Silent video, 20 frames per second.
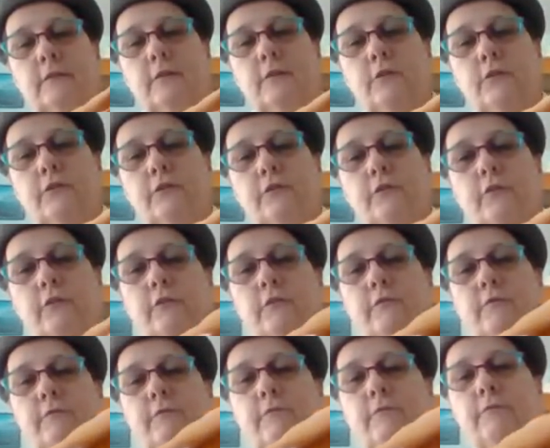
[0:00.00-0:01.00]
It is
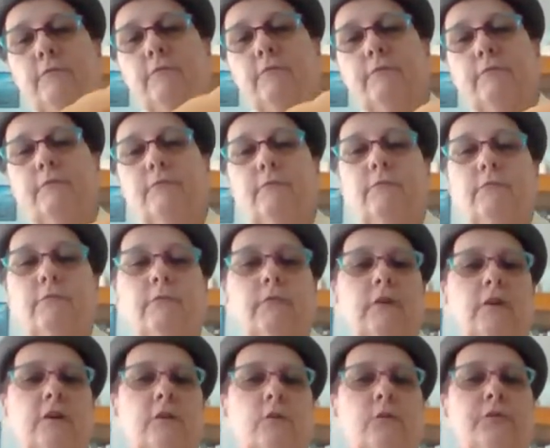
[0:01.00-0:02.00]
the,
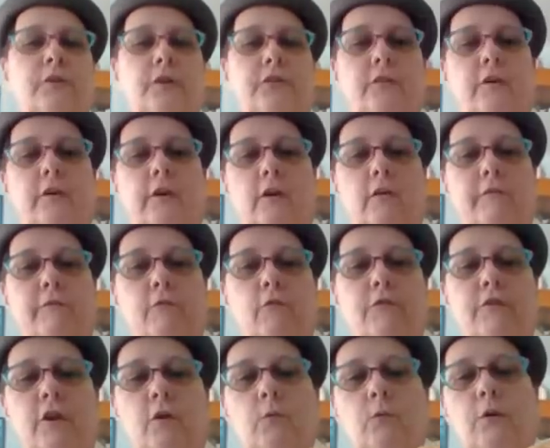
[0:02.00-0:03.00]
I don't know, is that the
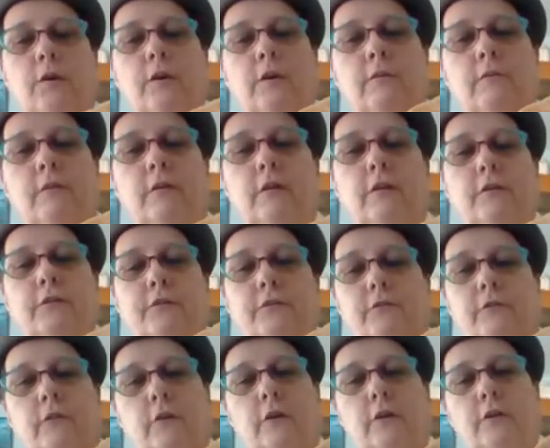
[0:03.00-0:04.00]
California one?
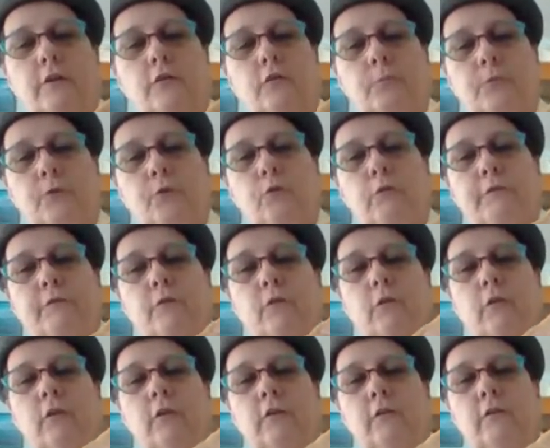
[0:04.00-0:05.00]
It's, it is
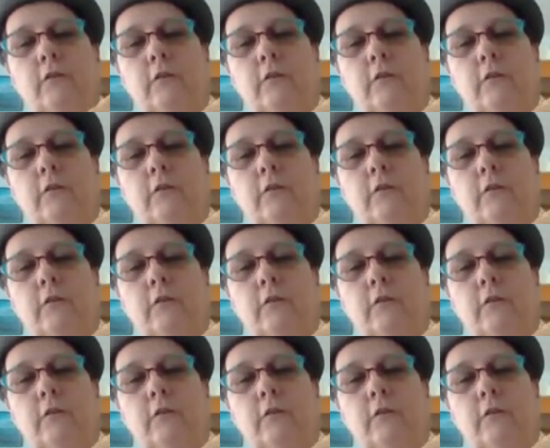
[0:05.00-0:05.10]
beautiful.